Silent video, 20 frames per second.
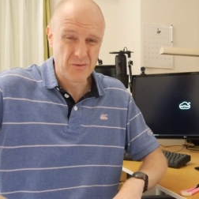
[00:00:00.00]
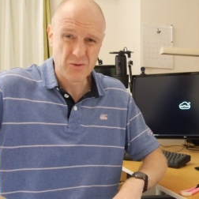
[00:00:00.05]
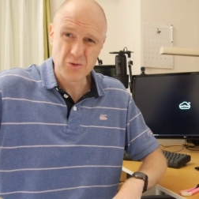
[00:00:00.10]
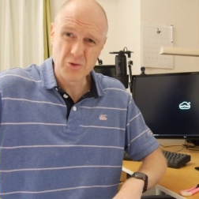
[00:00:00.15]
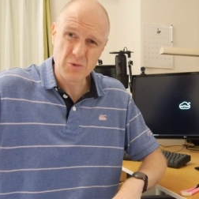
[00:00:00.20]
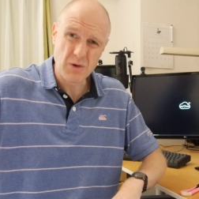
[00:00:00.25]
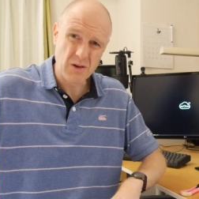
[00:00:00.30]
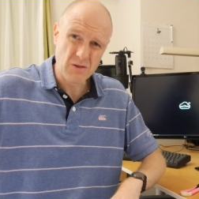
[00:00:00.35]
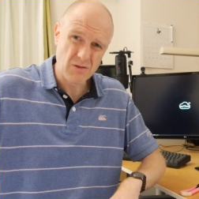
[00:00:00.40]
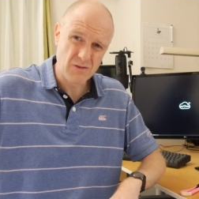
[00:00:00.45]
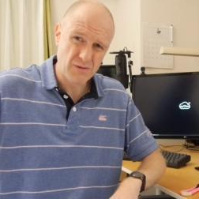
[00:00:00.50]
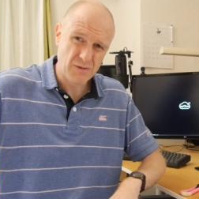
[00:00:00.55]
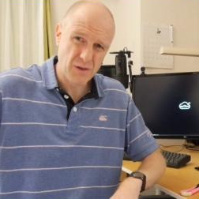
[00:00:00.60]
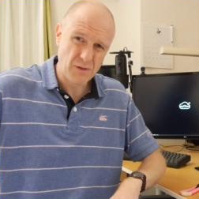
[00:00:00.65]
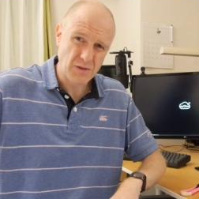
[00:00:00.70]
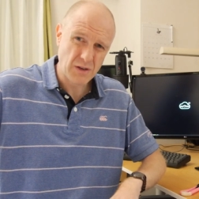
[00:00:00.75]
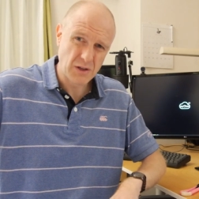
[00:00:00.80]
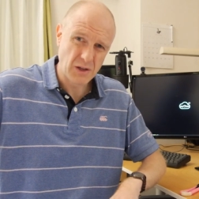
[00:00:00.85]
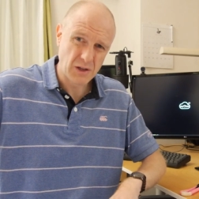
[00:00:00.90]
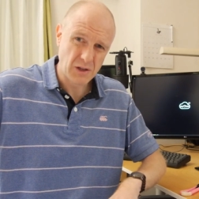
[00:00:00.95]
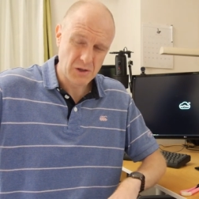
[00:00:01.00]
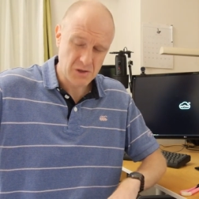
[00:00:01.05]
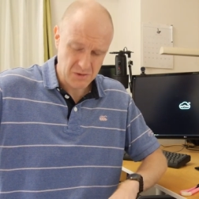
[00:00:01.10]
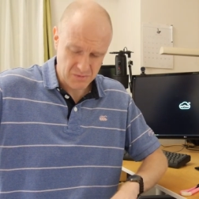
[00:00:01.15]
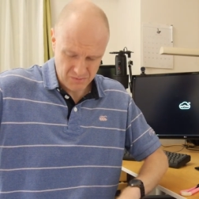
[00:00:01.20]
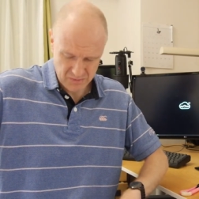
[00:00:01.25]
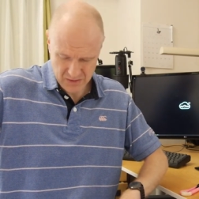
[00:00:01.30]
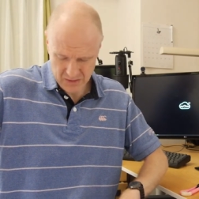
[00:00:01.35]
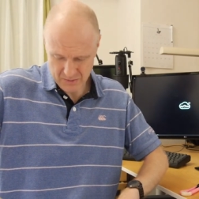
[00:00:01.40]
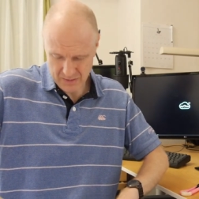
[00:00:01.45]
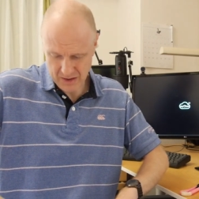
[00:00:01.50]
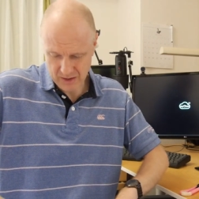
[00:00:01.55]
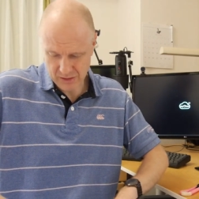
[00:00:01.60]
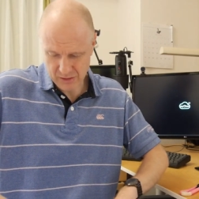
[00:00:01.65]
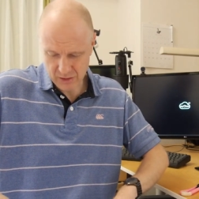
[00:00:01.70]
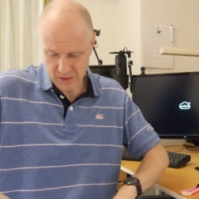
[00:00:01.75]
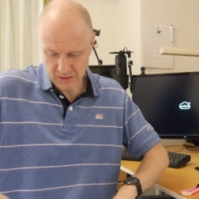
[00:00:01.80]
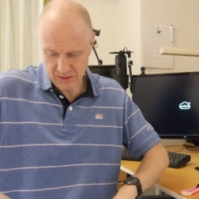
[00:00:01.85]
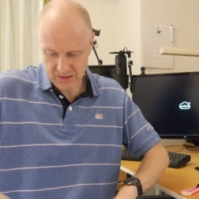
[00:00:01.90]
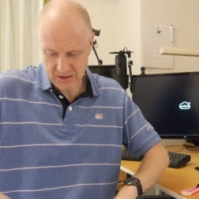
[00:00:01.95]
$250, about
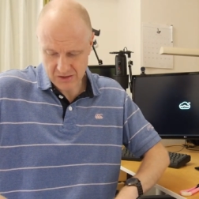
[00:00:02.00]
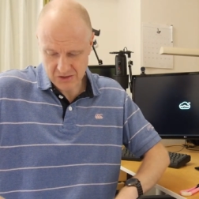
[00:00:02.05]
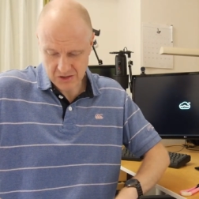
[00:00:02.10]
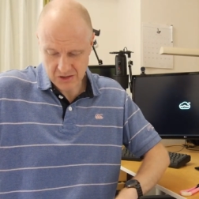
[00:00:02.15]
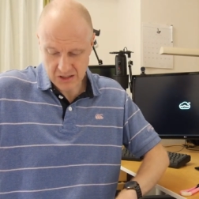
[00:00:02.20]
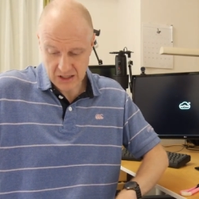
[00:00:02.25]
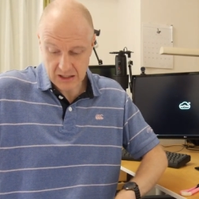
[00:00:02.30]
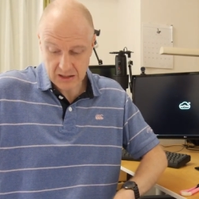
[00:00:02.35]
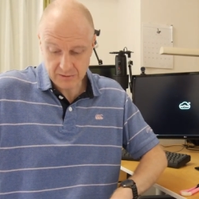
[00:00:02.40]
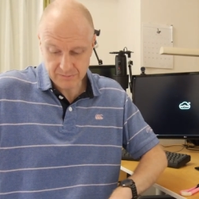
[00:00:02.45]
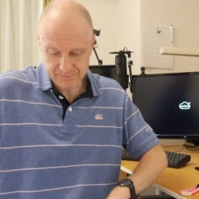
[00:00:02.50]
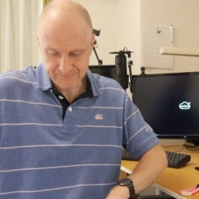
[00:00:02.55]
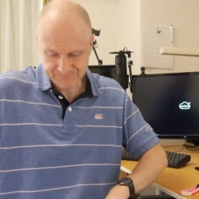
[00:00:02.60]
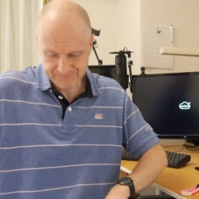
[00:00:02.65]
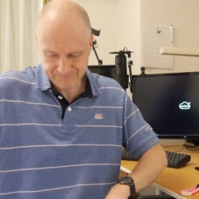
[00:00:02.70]
30,000 yen.